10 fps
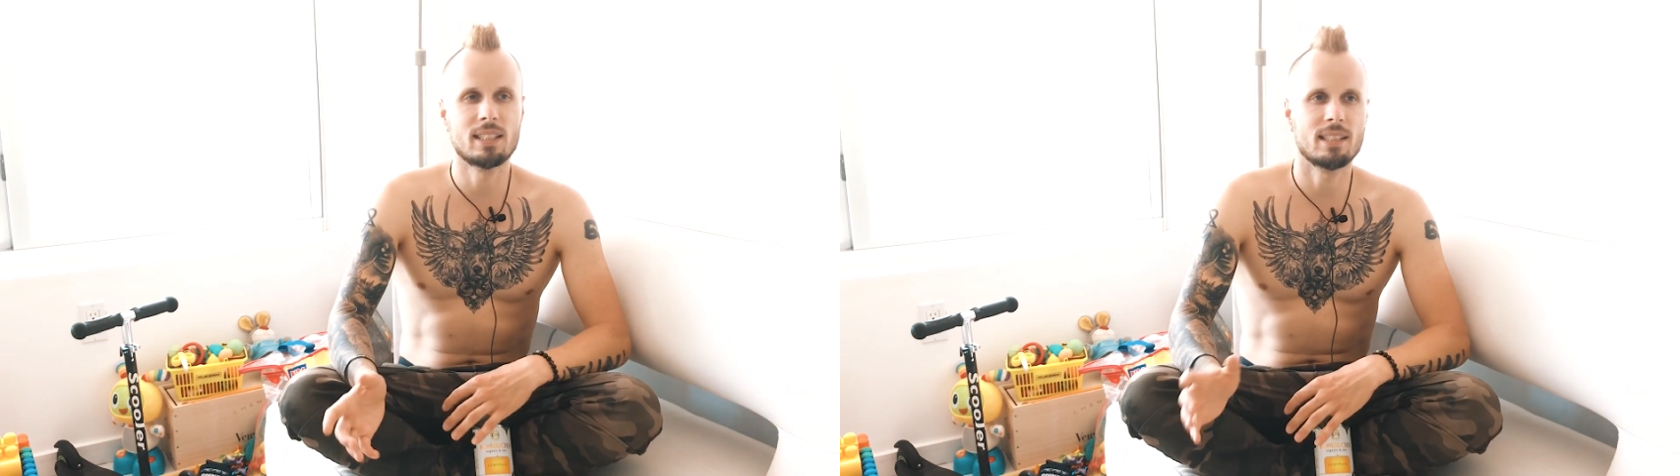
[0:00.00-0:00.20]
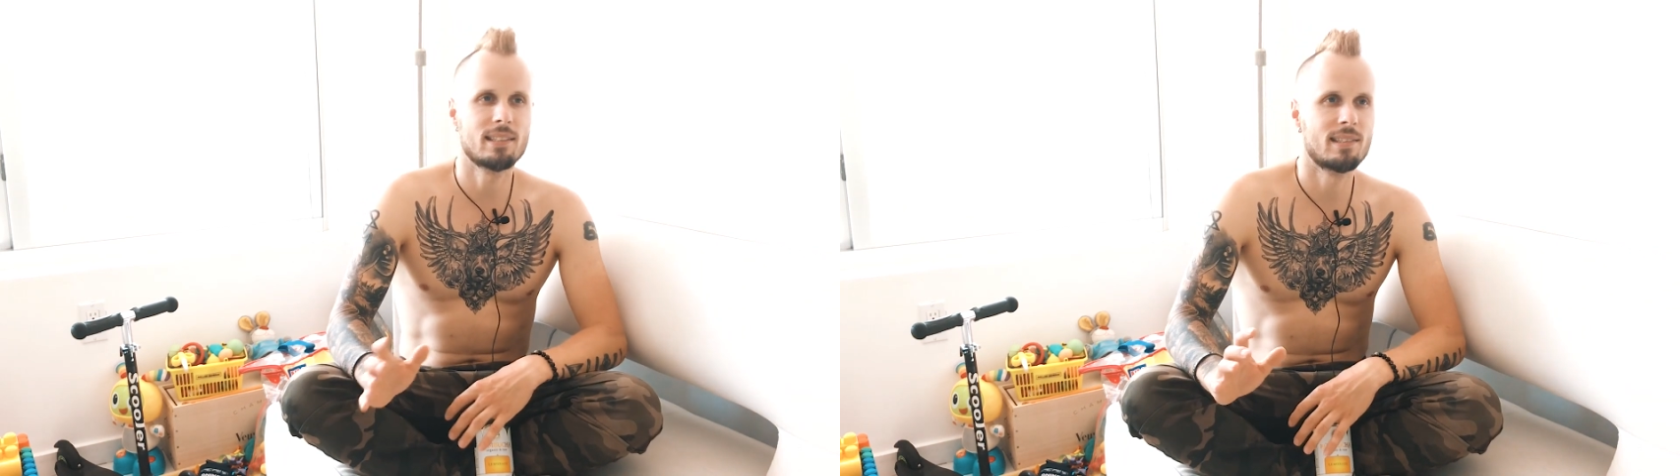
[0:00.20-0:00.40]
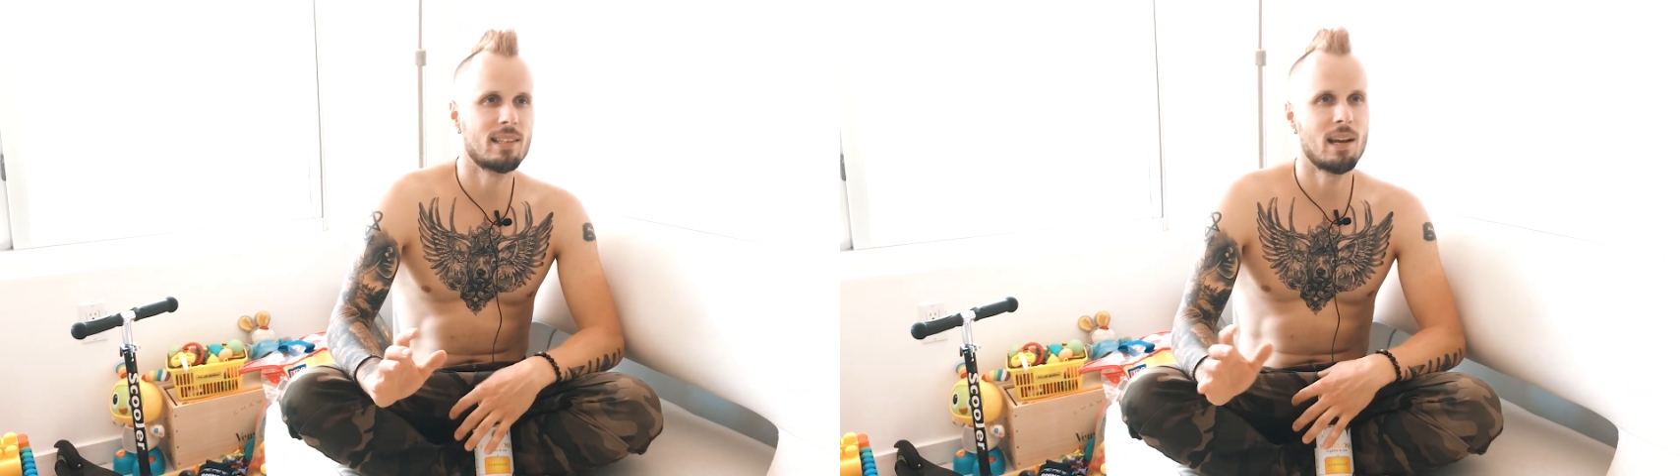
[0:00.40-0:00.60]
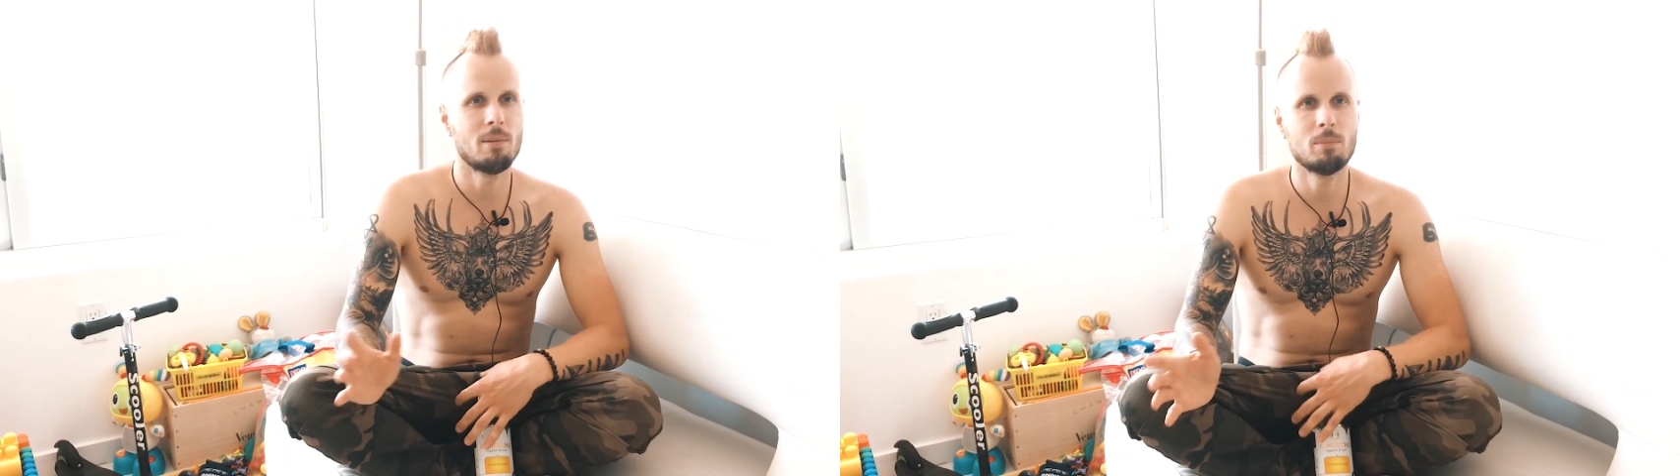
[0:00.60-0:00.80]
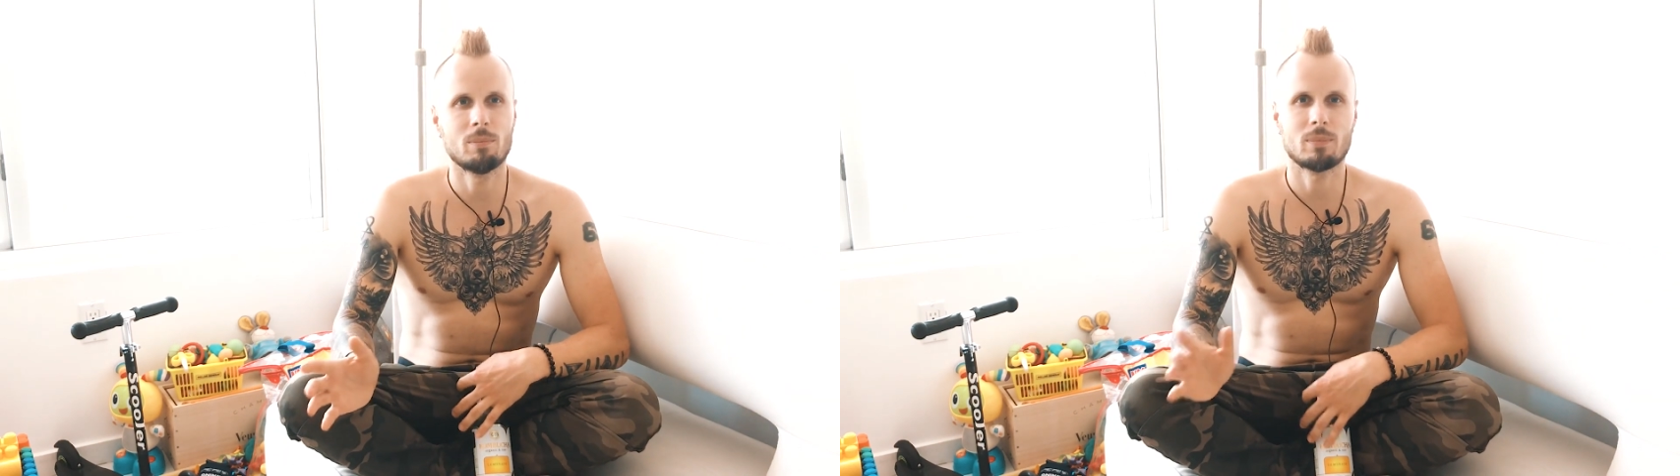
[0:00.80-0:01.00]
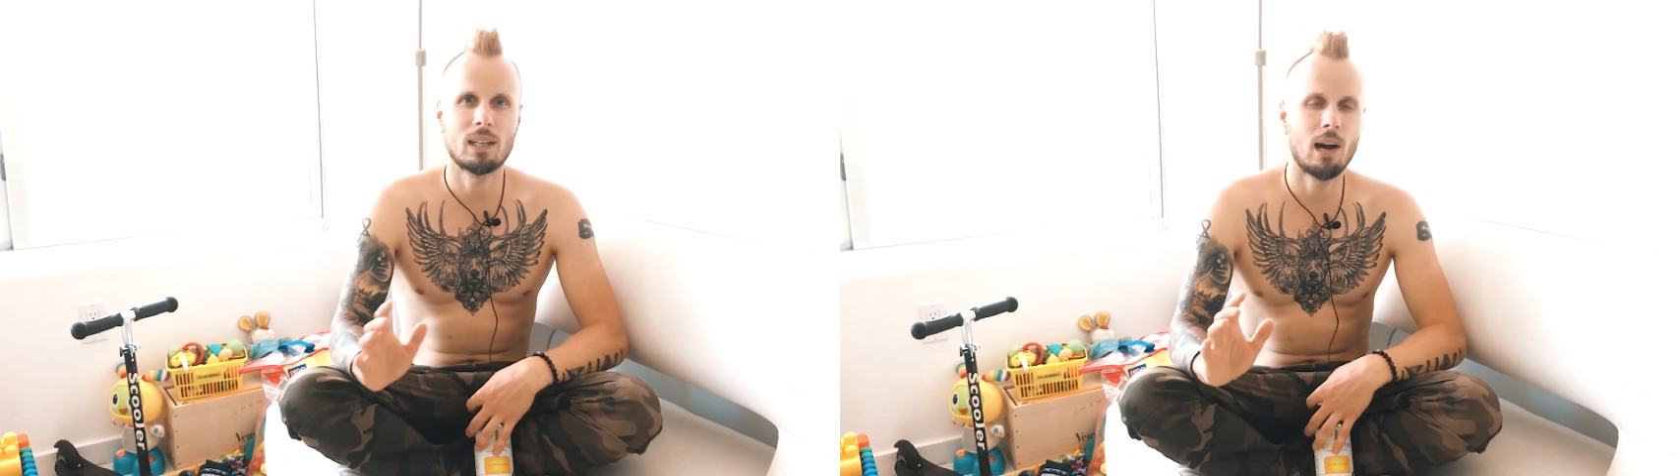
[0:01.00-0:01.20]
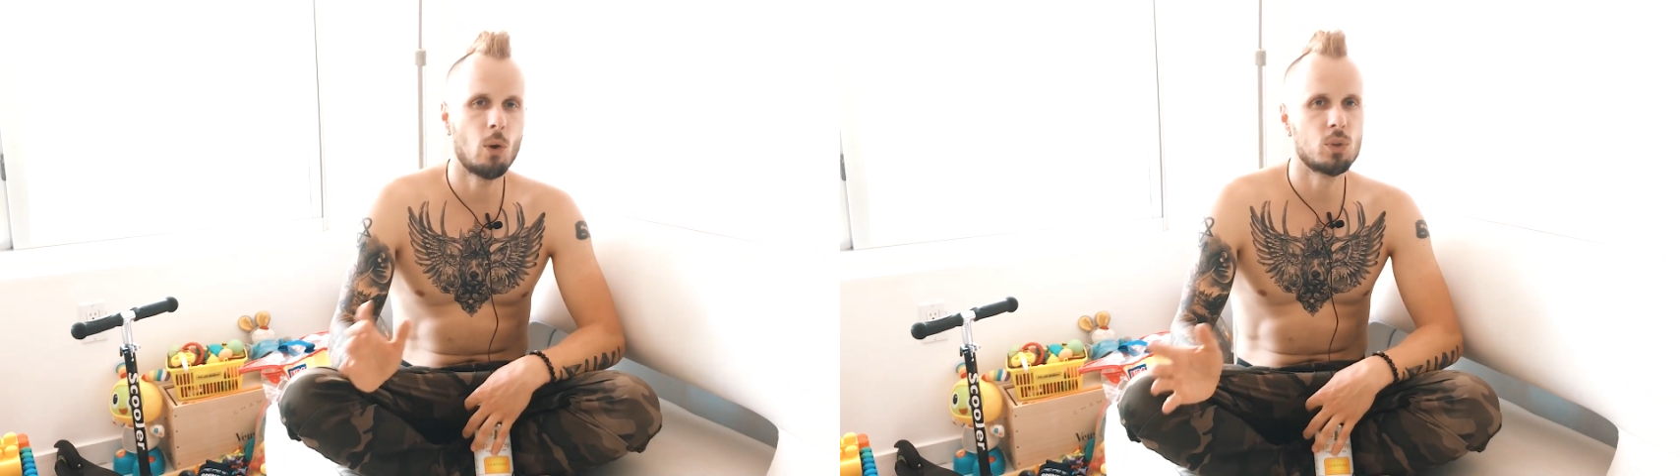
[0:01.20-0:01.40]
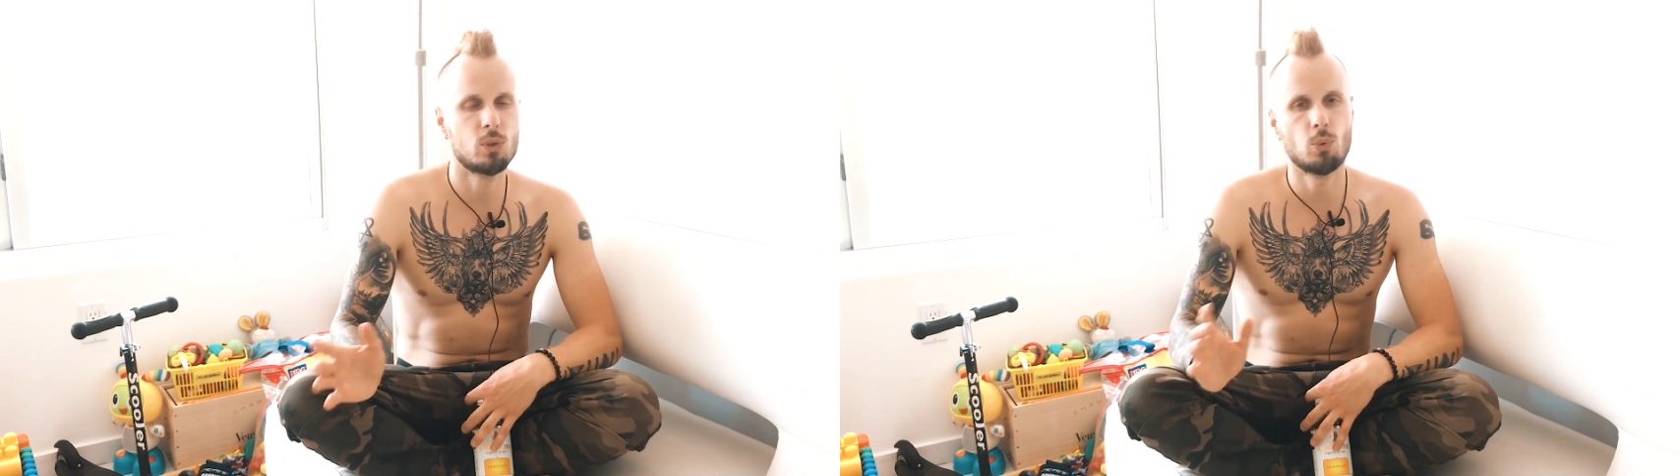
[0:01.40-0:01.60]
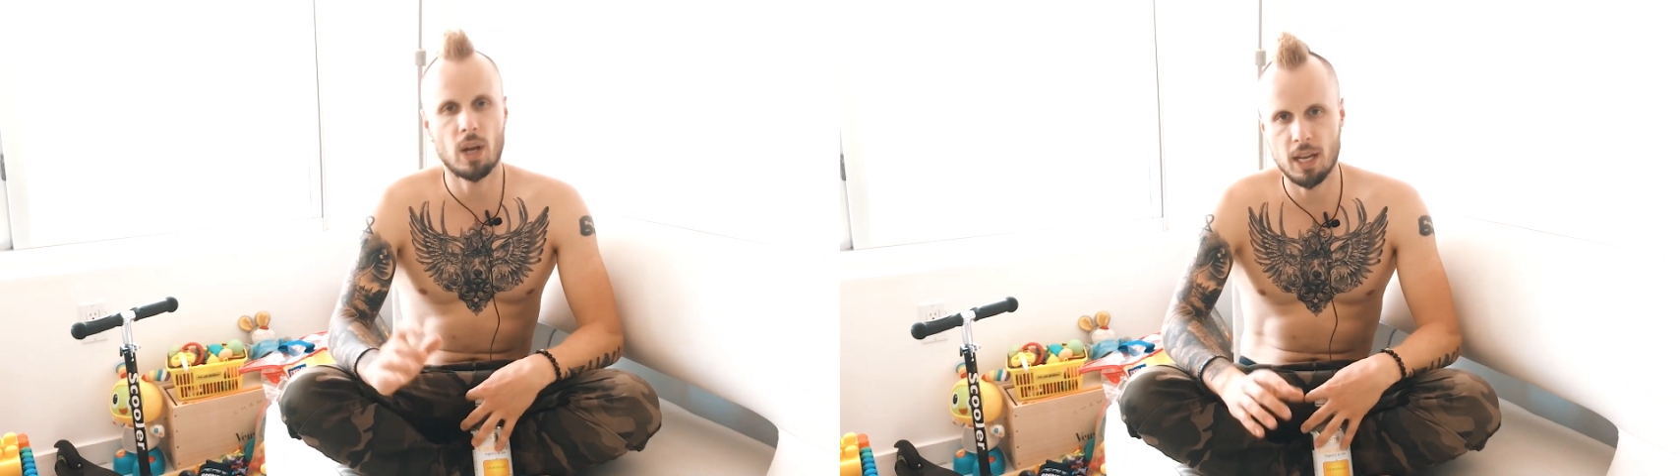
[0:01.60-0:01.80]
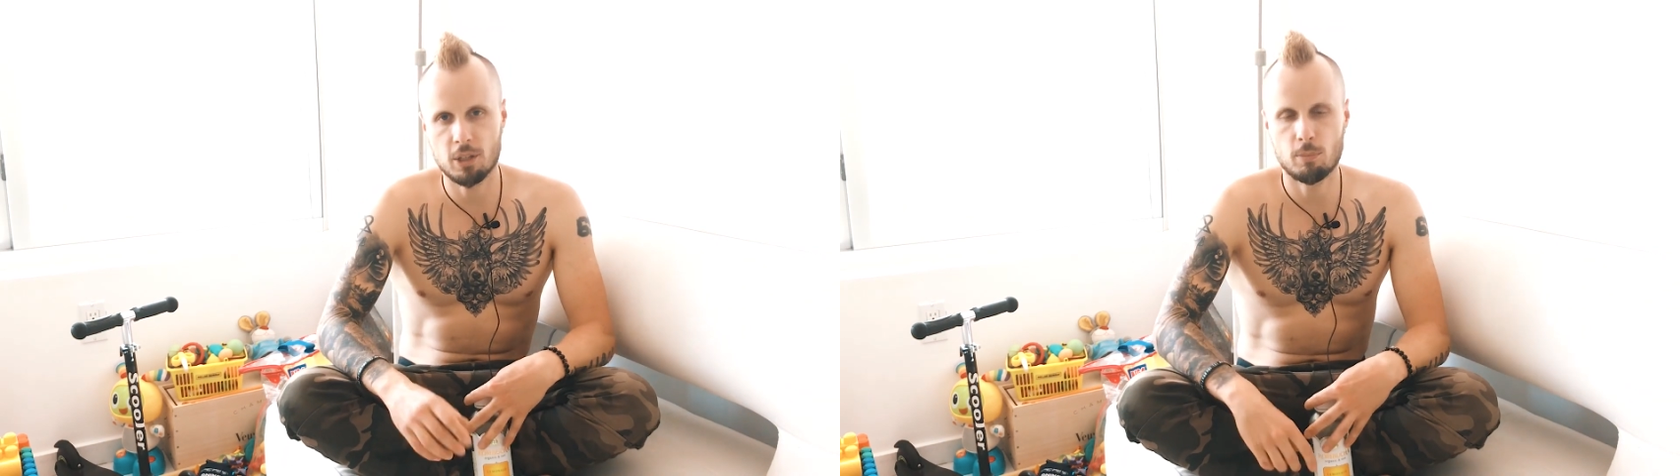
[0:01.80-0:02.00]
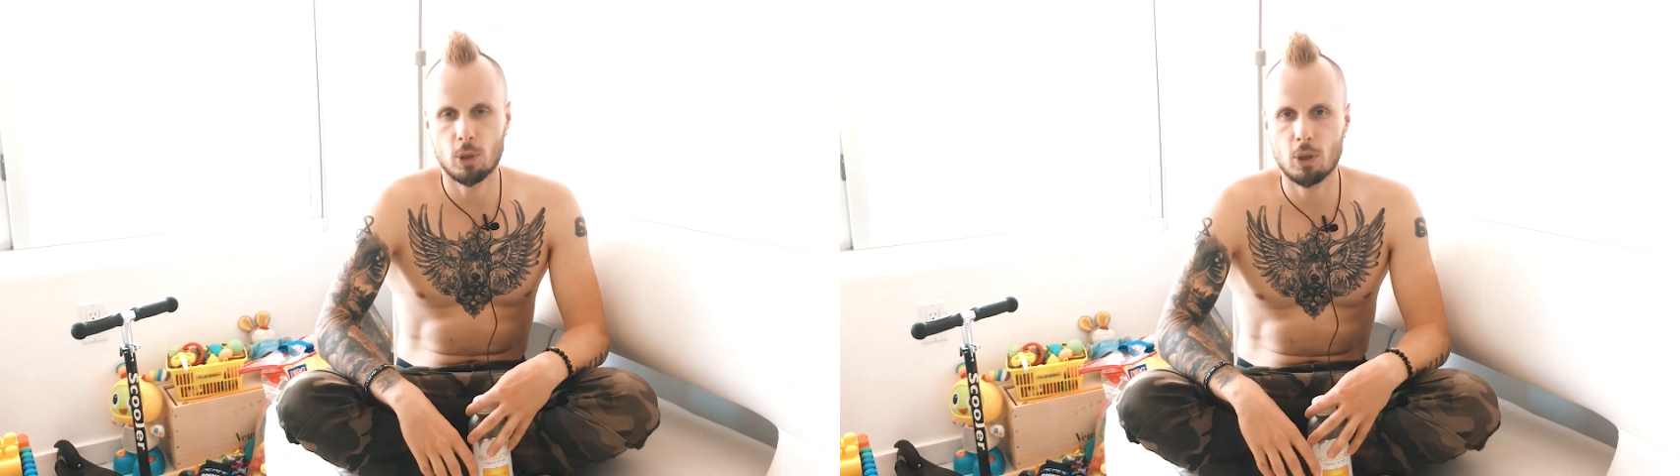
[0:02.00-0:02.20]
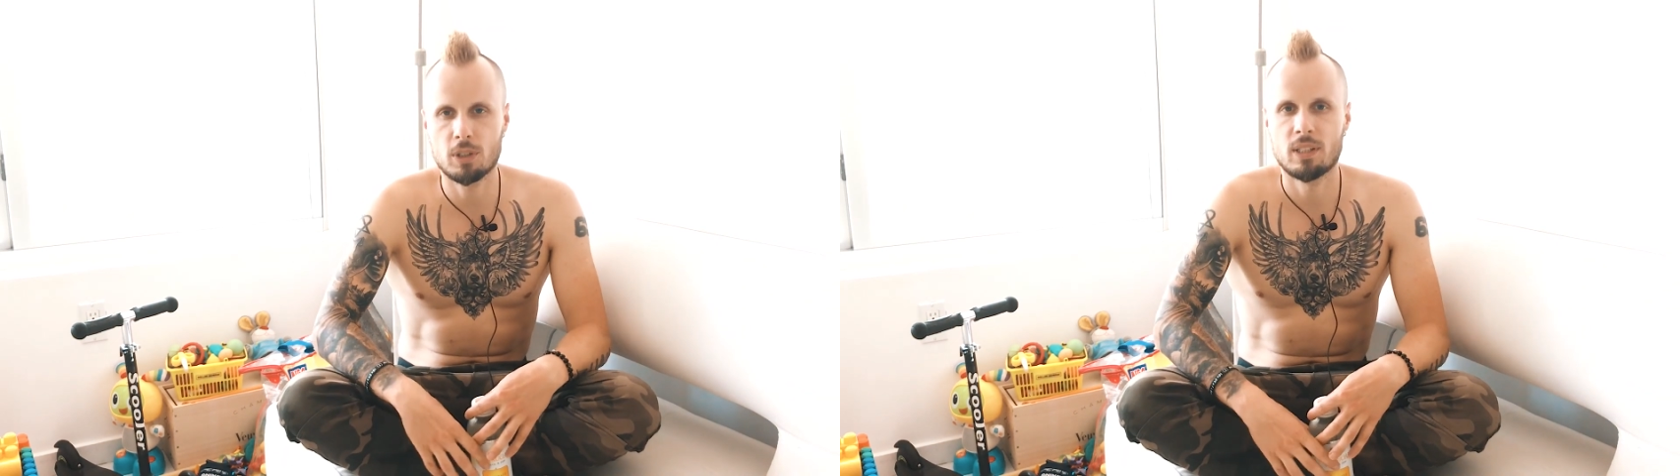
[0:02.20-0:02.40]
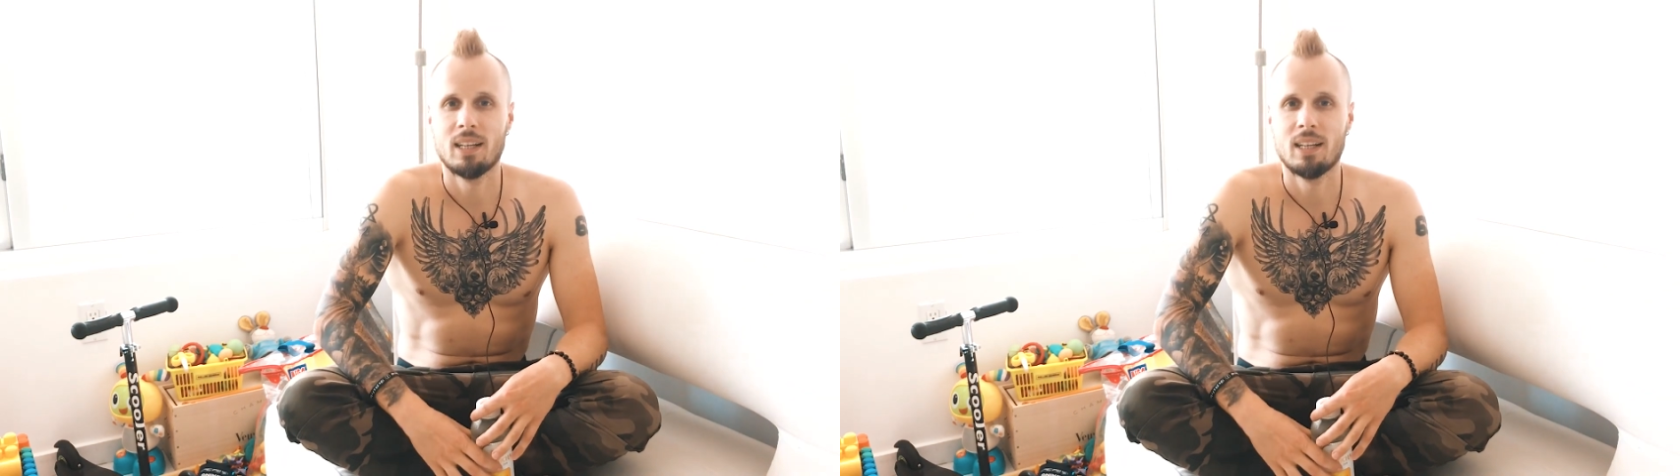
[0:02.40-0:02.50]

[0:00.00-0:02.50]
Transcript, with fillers: somehow strange because